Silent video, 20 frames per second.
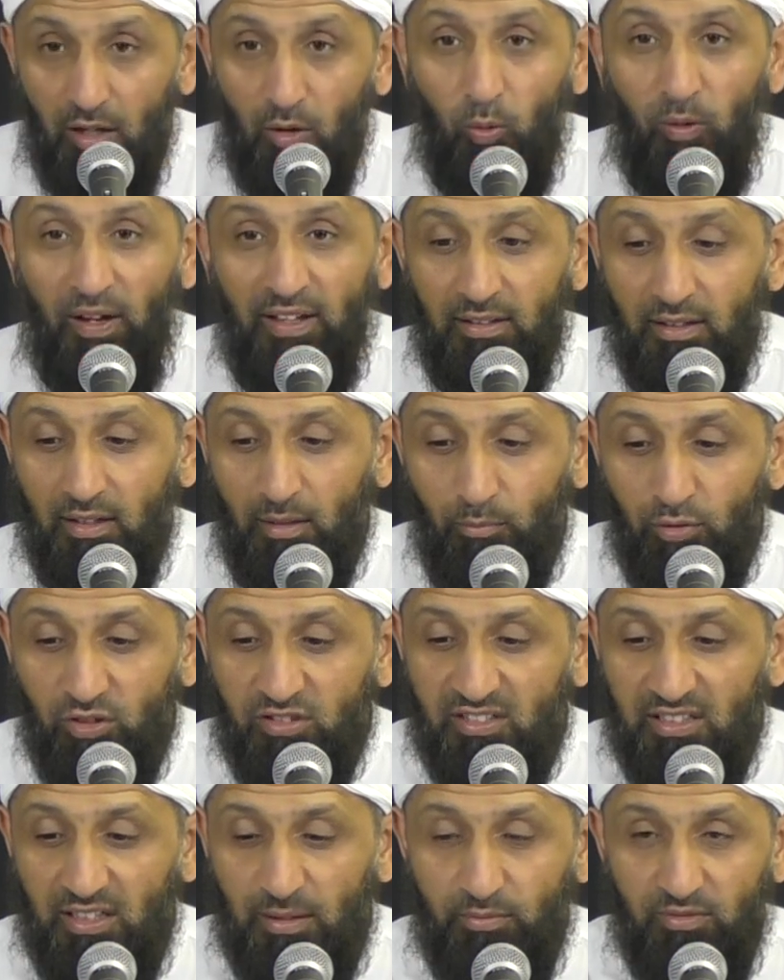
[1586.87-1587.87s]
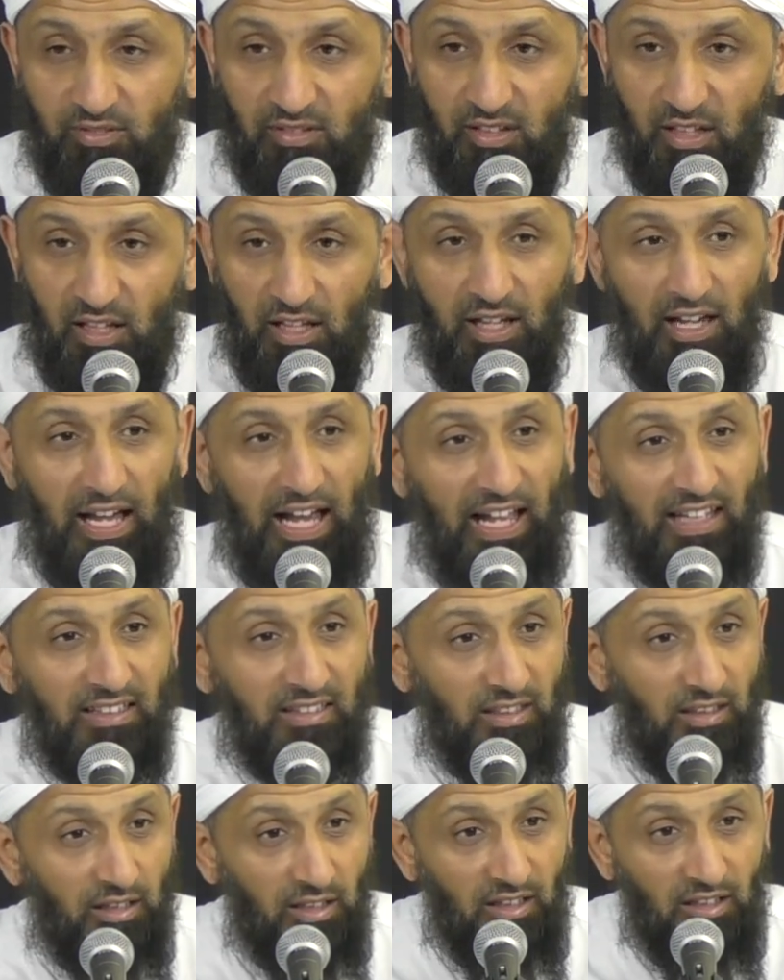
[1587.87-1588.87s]
When the Muslims
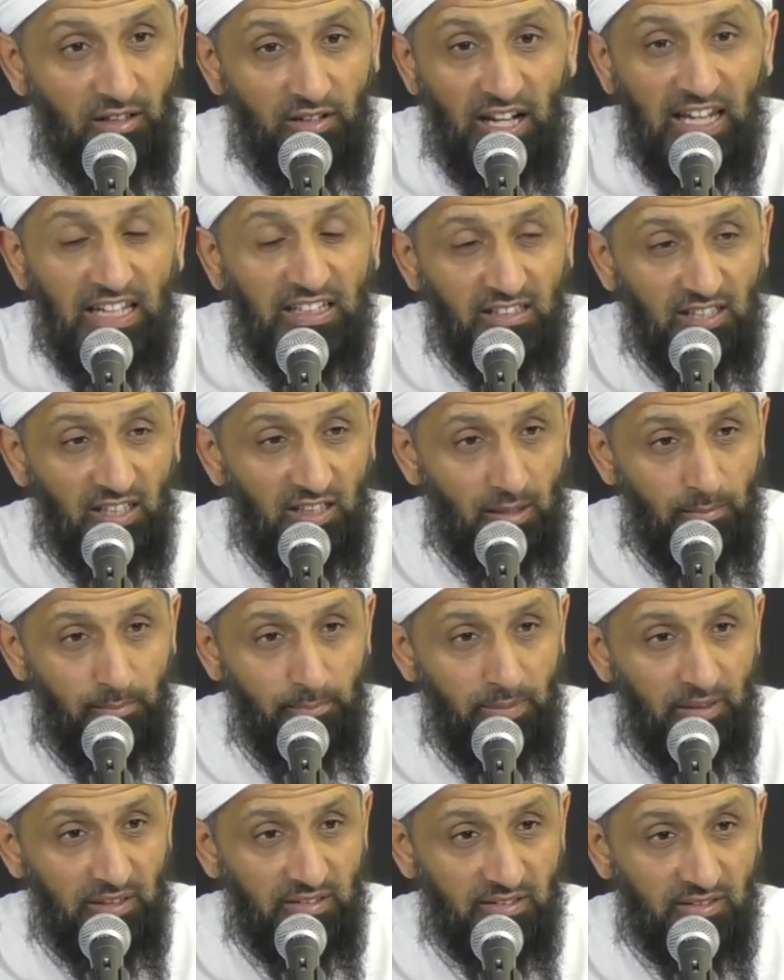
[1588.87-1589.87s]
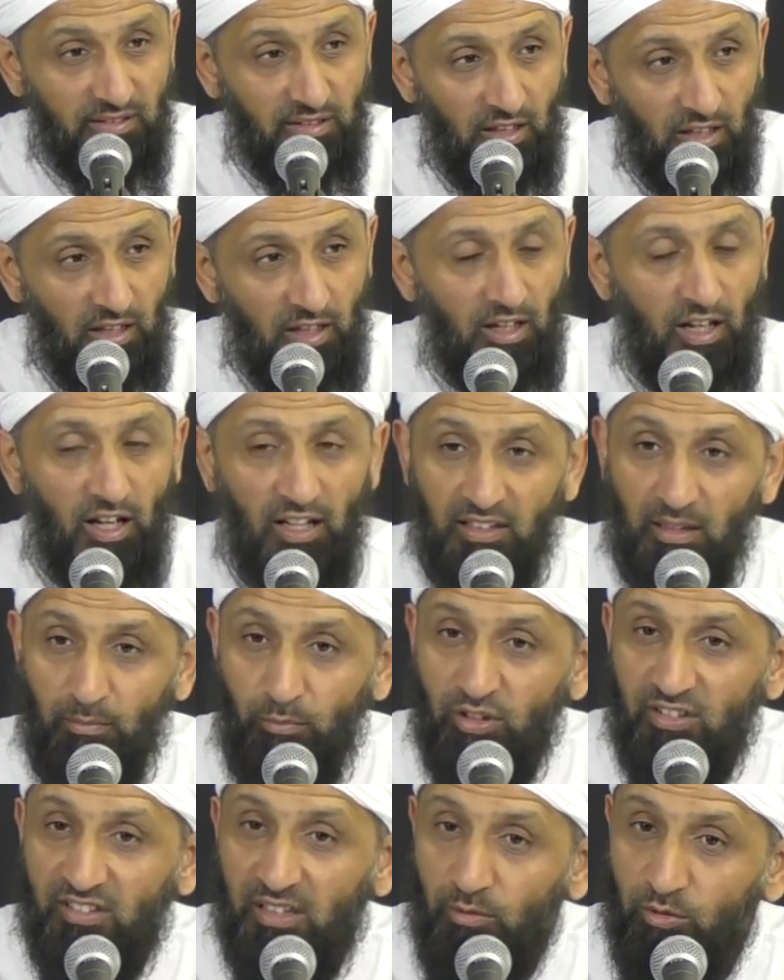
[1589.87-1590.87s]
had greater numbers and the
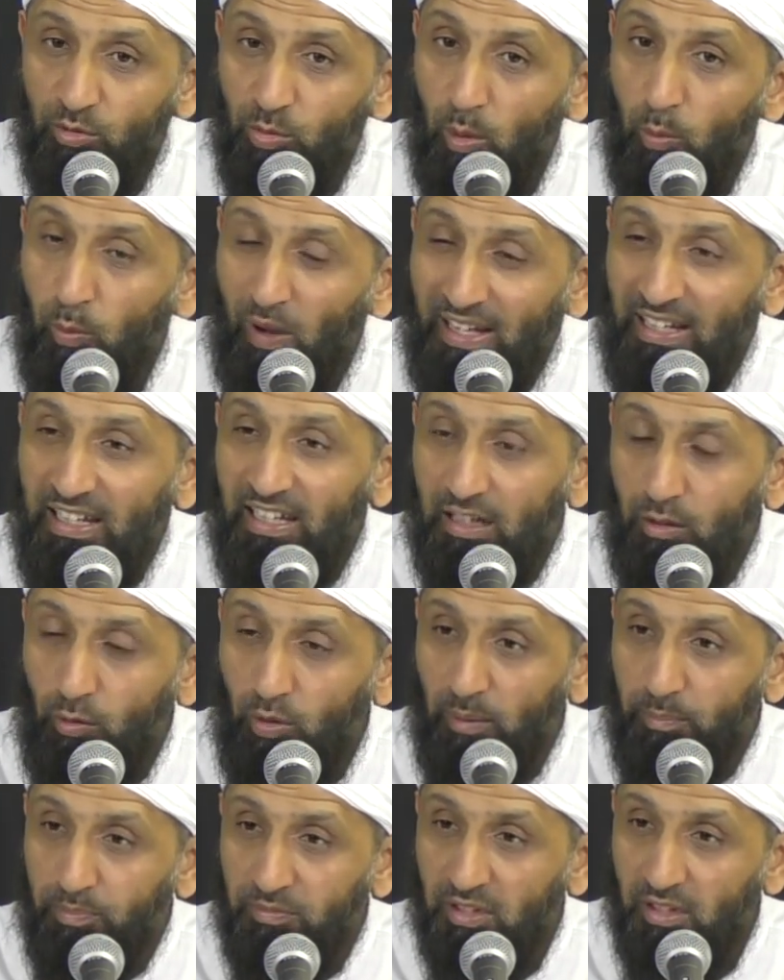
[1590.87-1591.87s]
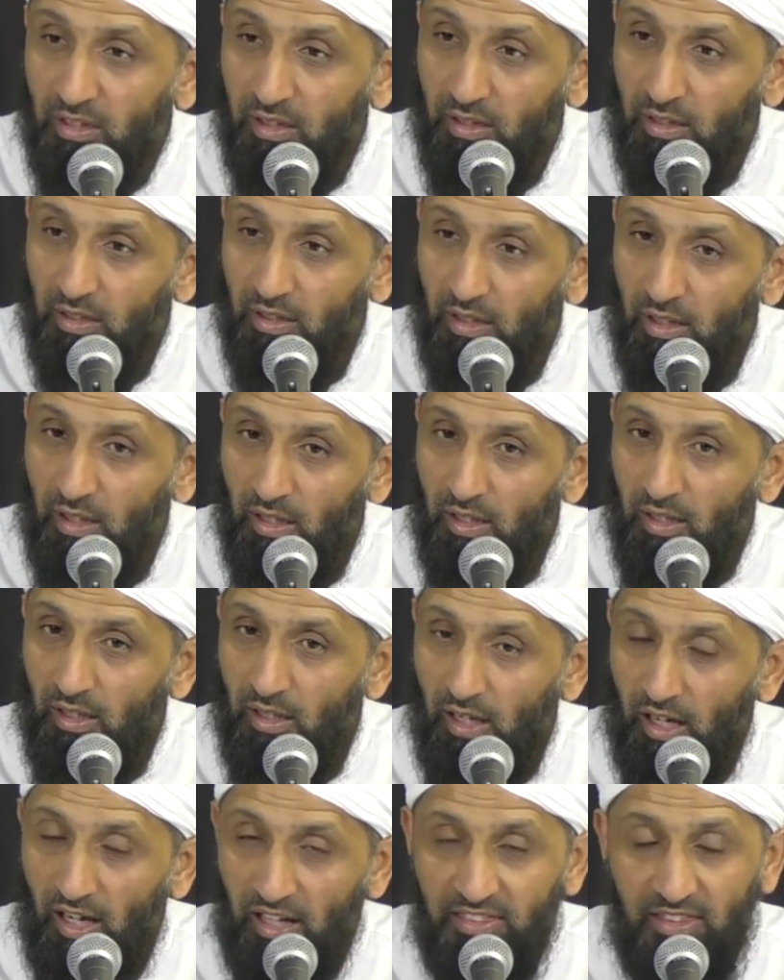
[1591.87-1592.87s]
Muslims were well equipped,
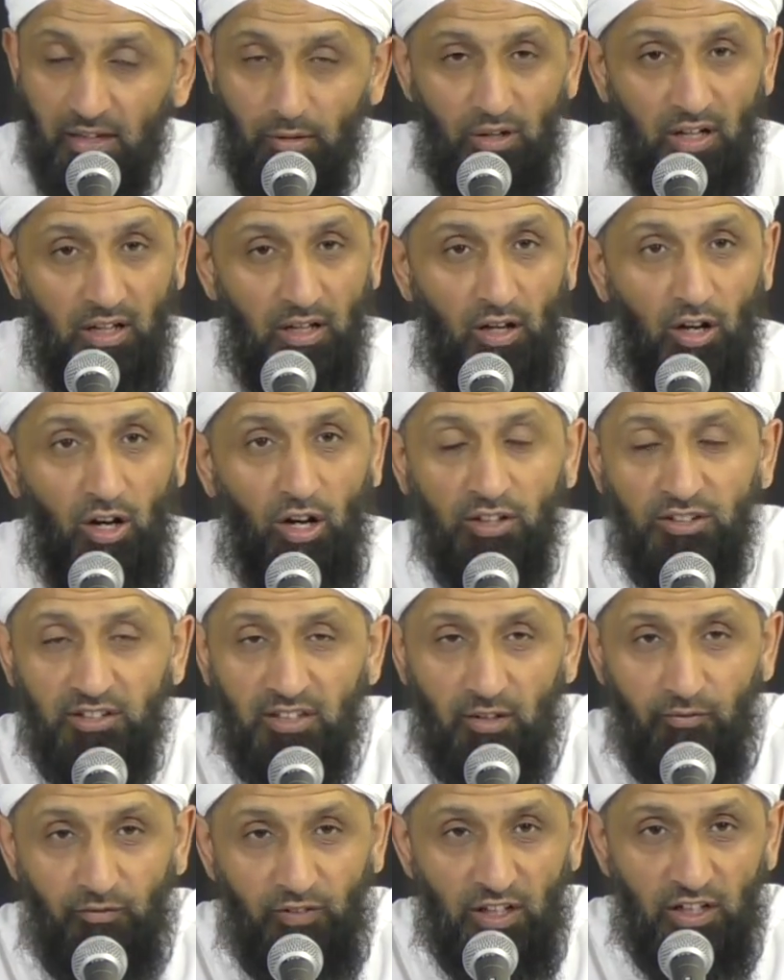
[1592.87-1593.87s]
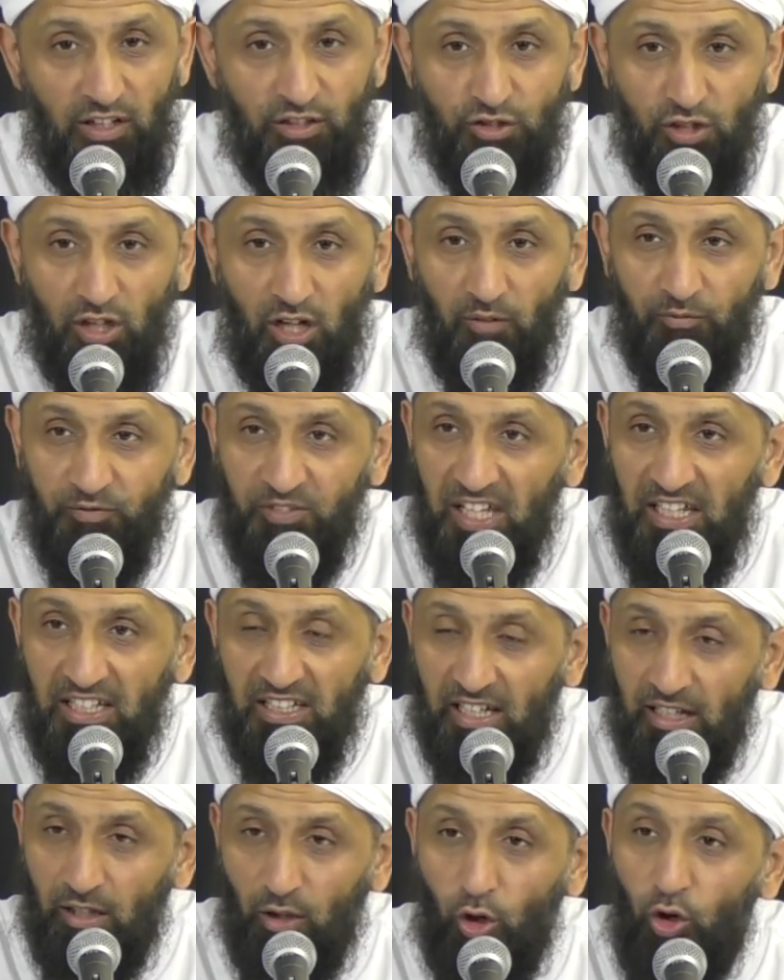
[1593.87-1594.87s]
and they were on the verge of
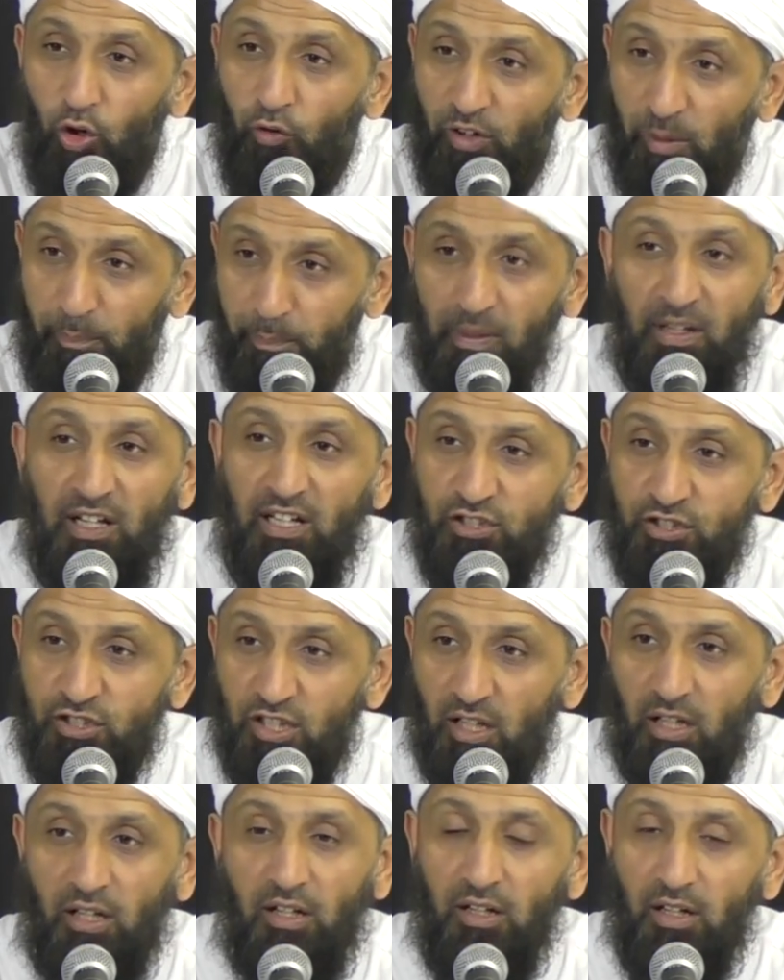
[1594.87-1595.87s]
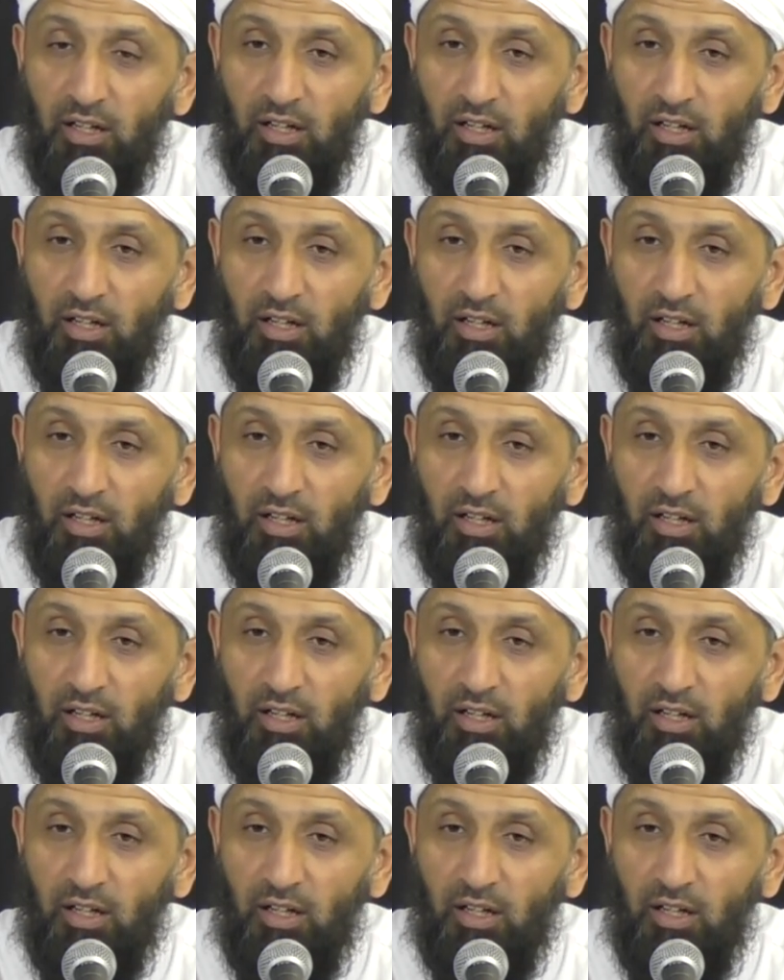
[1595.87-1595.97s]
taking over Persia,